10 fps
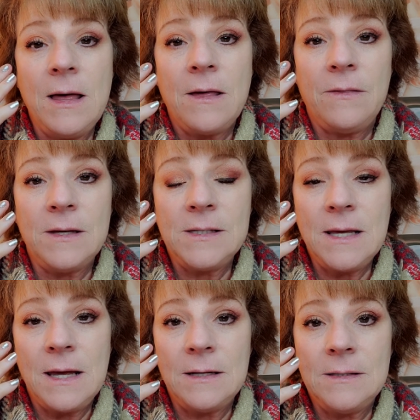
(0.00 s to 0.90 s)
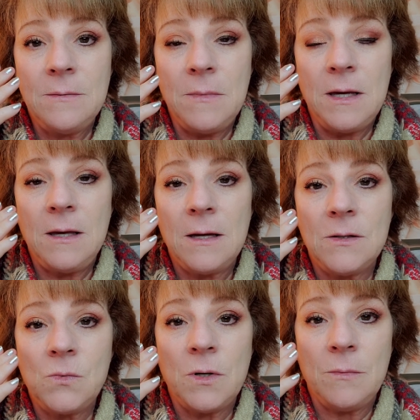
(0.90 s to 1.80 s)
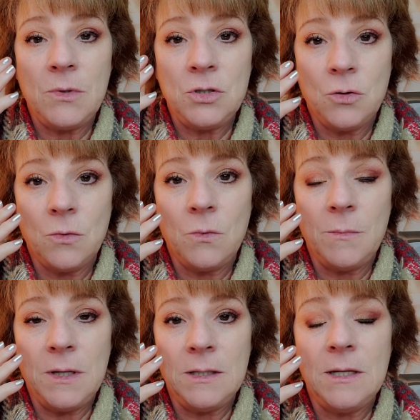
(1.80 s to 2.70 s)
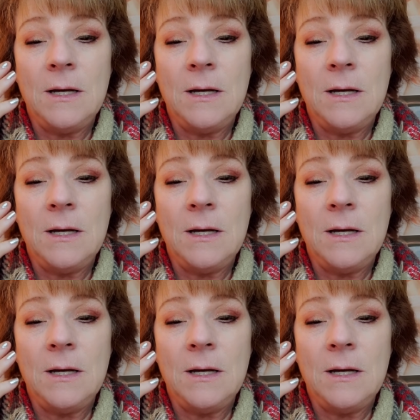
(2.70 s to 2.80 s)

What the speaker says: This, again, to me, is what a mature woman,